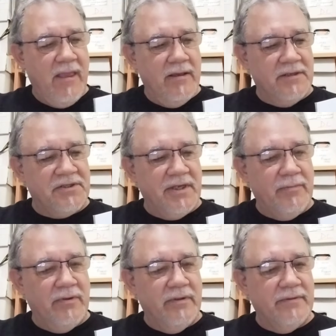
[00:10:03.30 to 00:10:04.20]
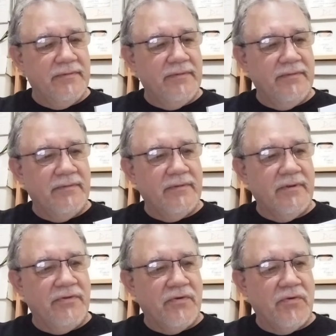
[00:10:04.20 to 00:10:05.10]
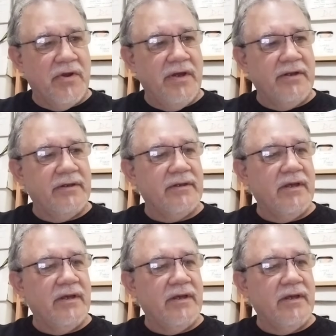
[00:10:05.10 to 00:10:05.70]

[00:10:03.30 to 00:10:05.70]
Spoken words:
assemble the run